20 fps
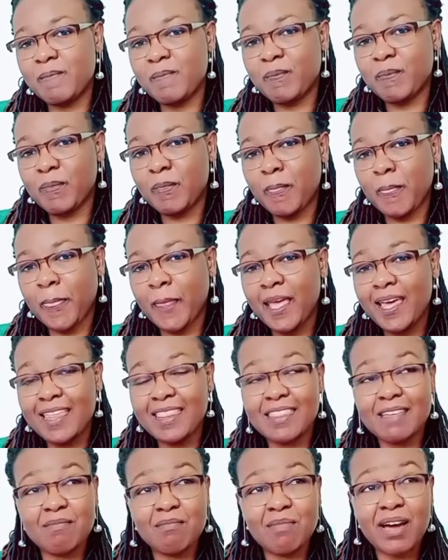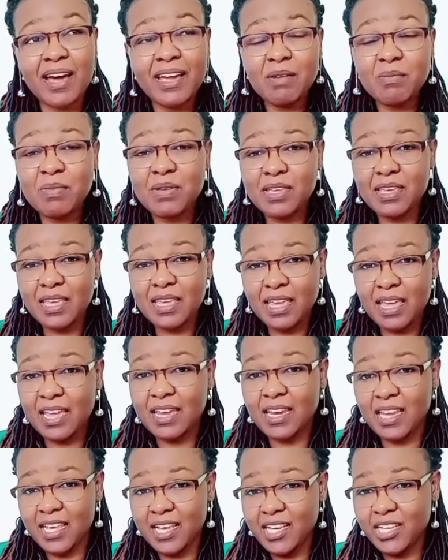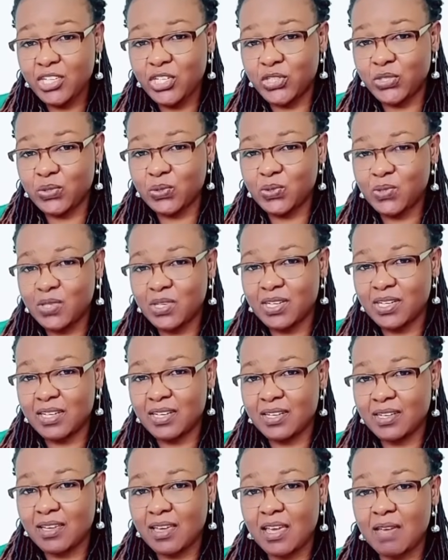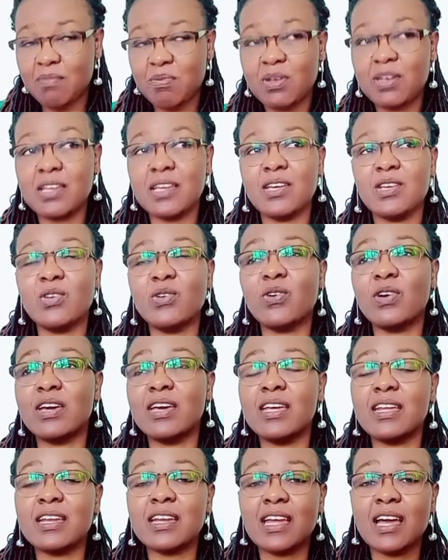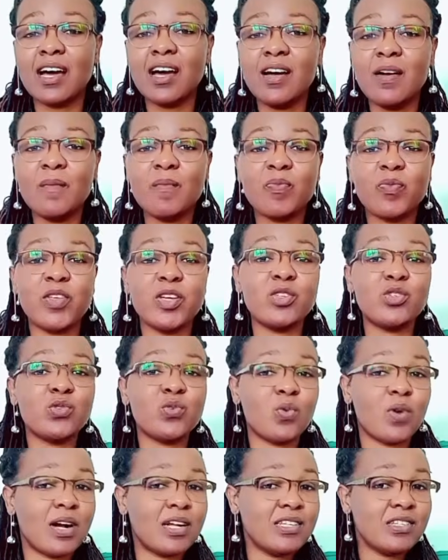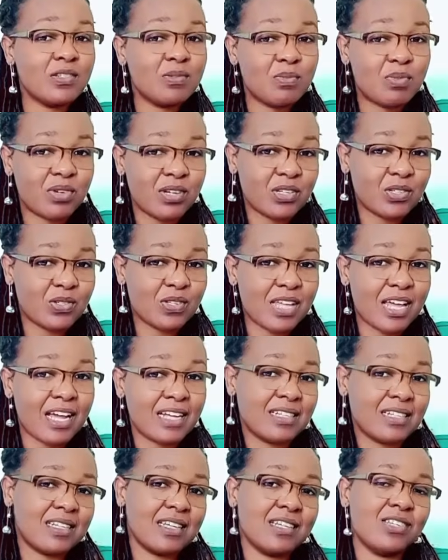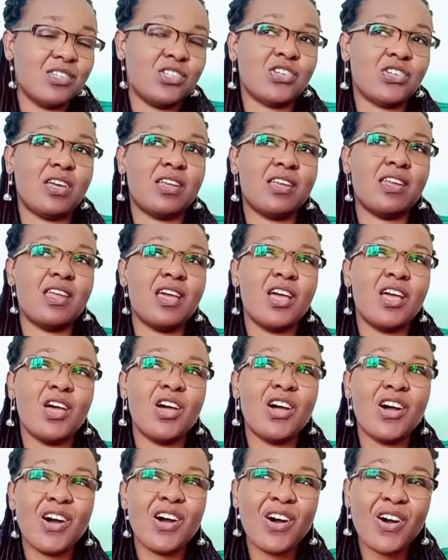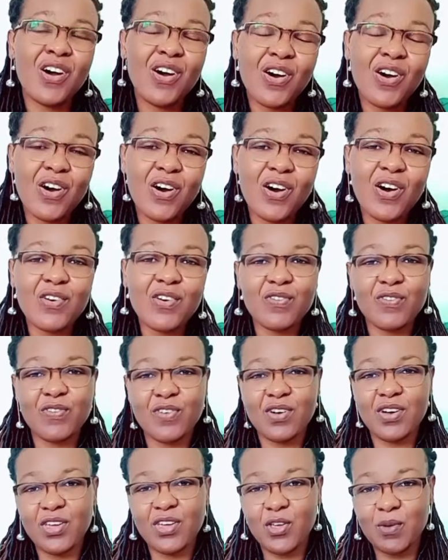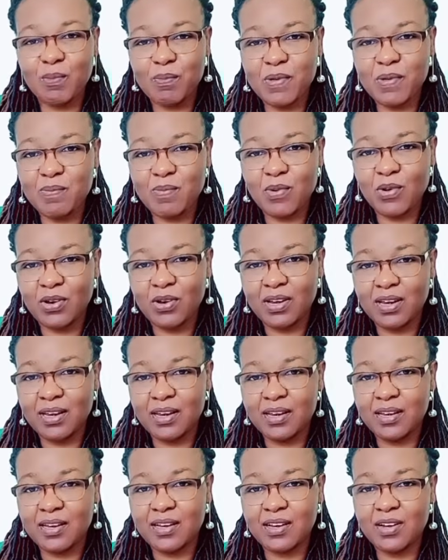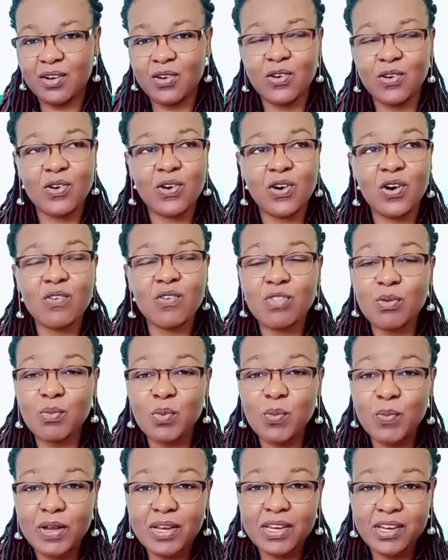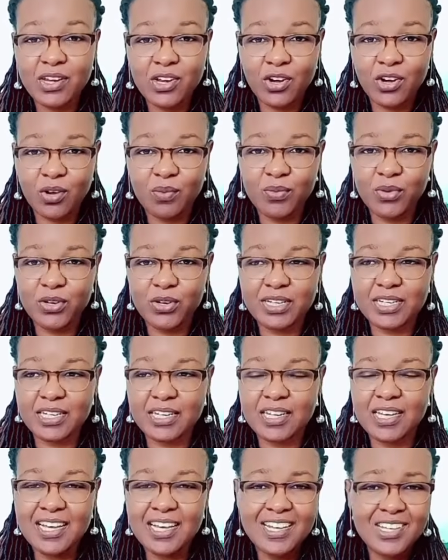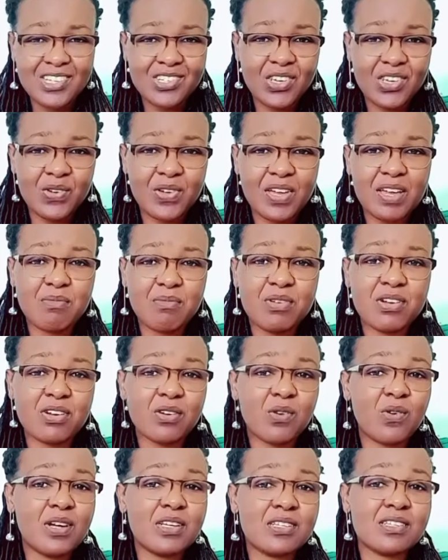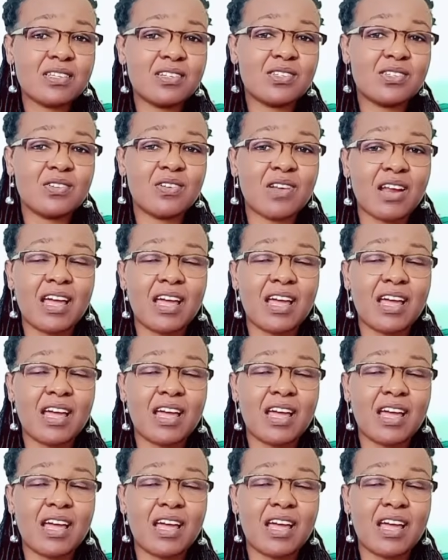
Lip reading: there might be an issue happening in your area that you want to bring to the attention of your people or of the people in your community. So you can be requested to write